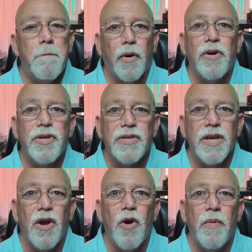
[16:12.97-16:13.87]

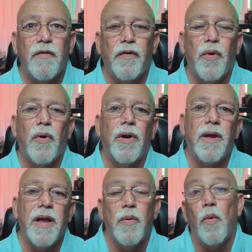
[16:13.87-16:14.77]
purchasing a home in
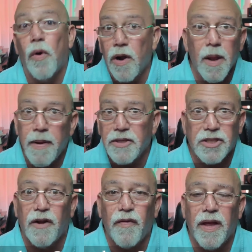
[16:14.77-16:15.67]
Florida and worrying about
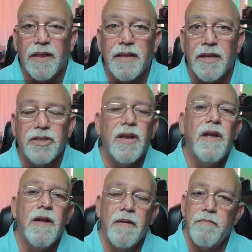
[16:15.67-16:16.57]
stuff like this,
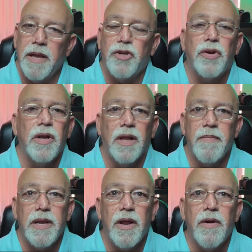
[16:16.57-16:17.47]
make sure you
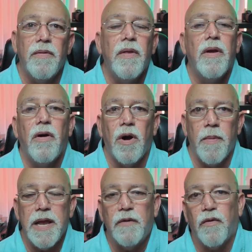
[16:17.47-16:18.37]
let me know. All
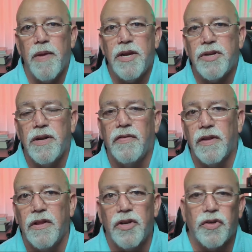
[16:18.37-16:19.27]
my information is
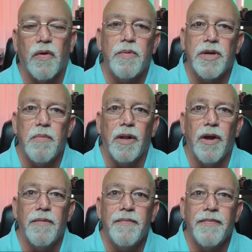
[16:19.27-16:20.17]
in the description
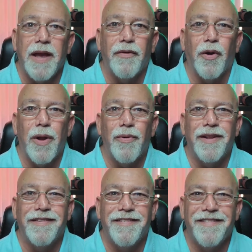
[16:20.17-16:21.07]
below. Have a great one.